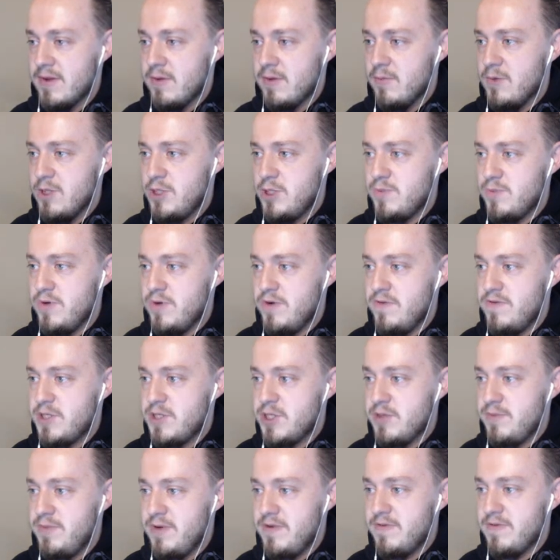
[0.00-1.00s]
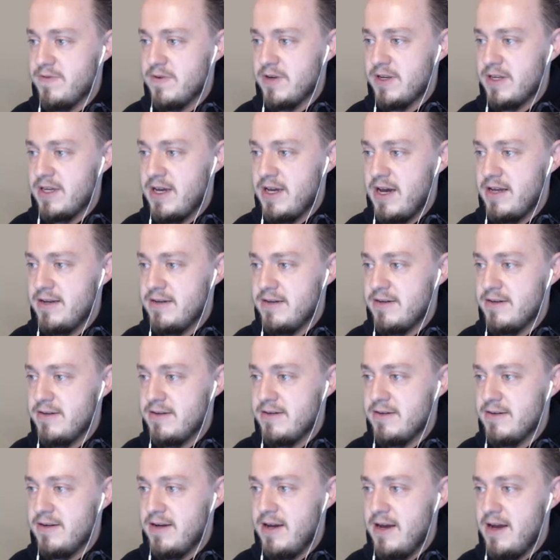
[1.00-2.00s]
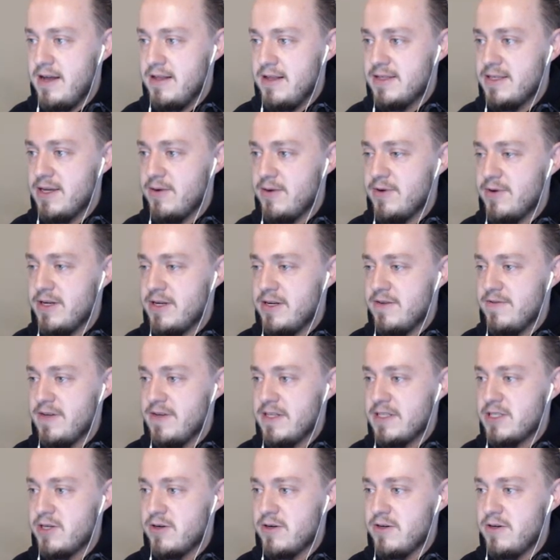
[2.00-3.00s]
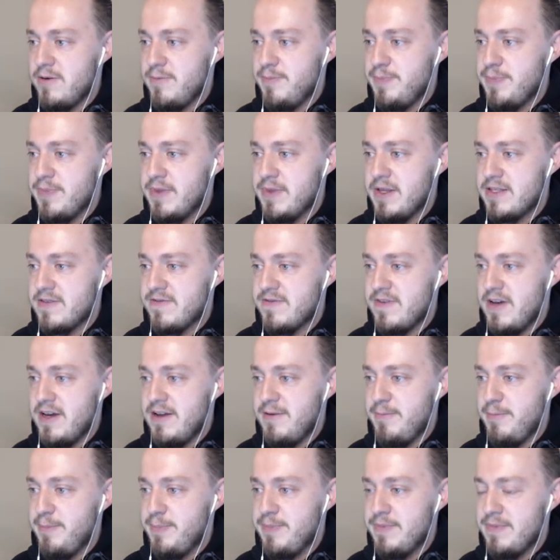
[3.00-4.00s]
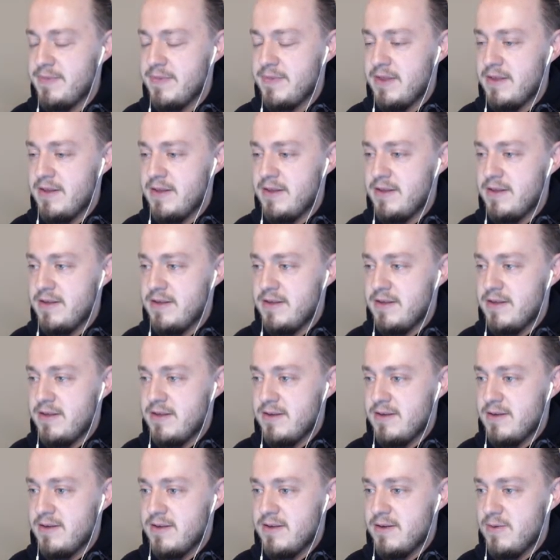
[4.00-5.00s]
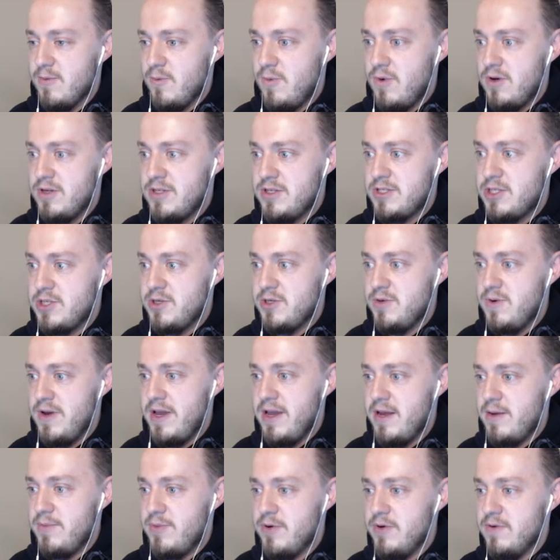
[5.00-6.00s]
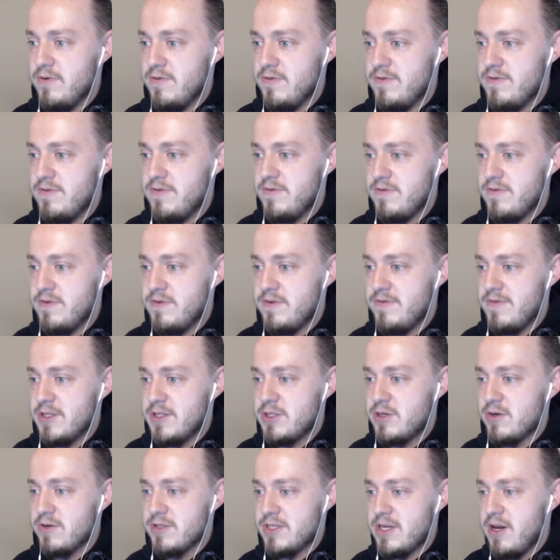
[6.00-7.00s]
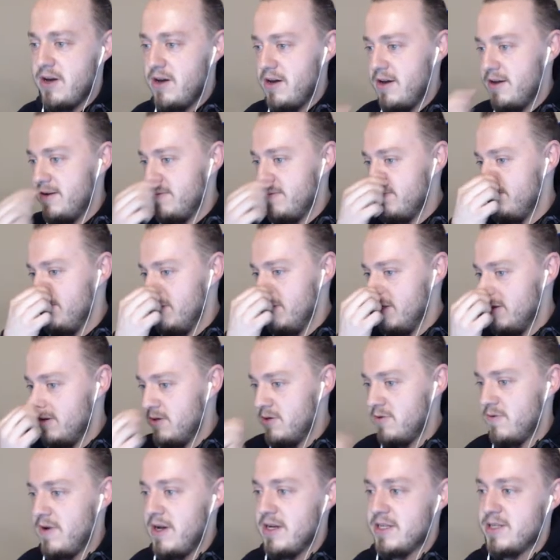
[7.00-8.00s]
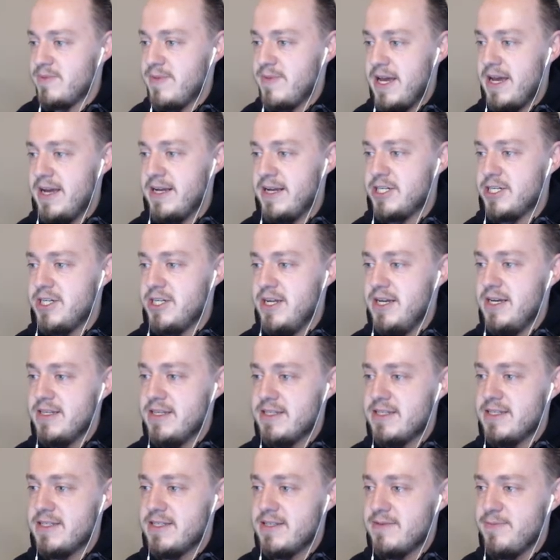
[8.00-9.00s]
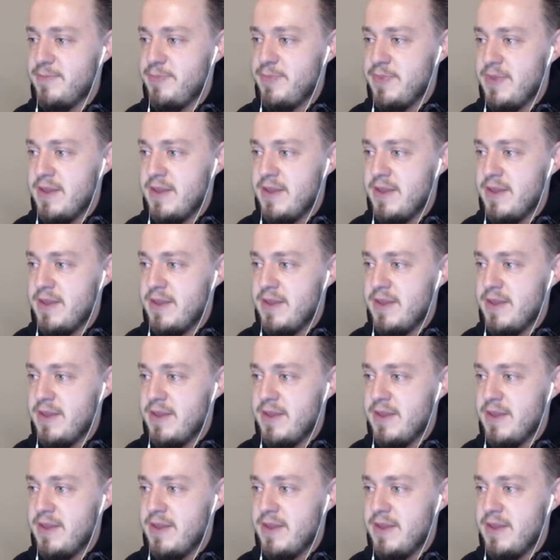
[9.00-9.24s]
Which move should be forgotten? Let's get rid of Defense Curl. That's fine. 1, 2, and poof. Defense Curl's gone. Learned Rock Smash. Nice.